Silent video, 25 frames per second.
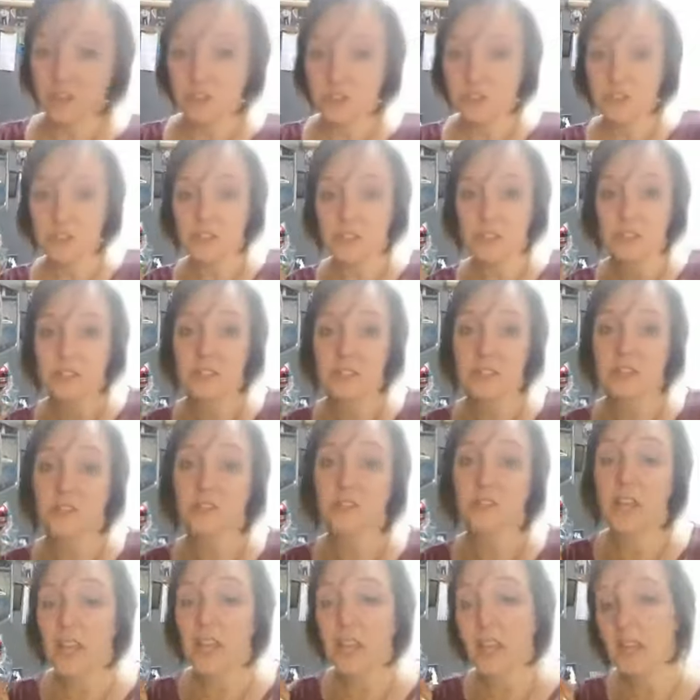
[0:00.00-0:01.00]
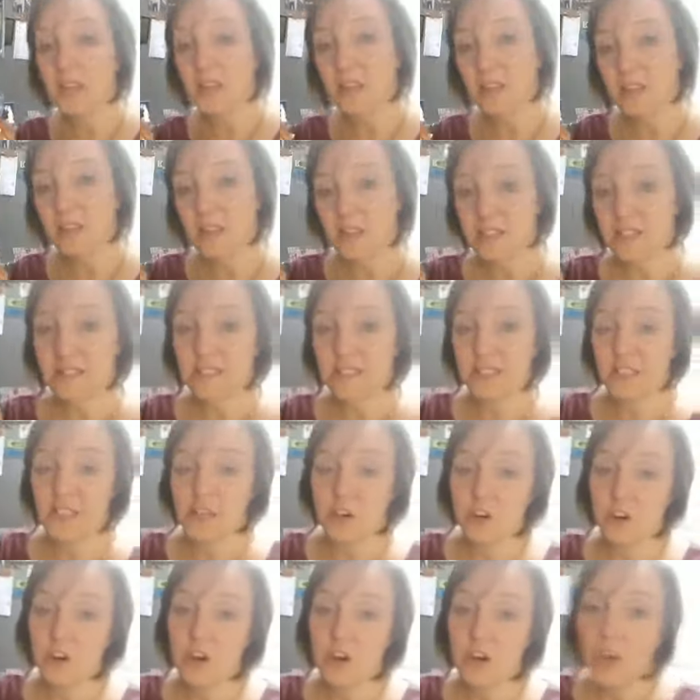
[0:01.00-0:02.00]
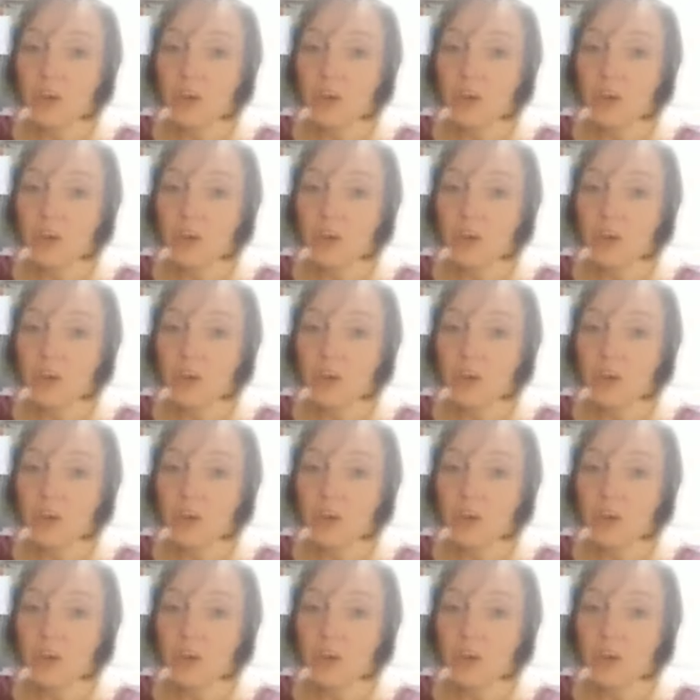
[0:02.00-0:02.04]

you to still get the sear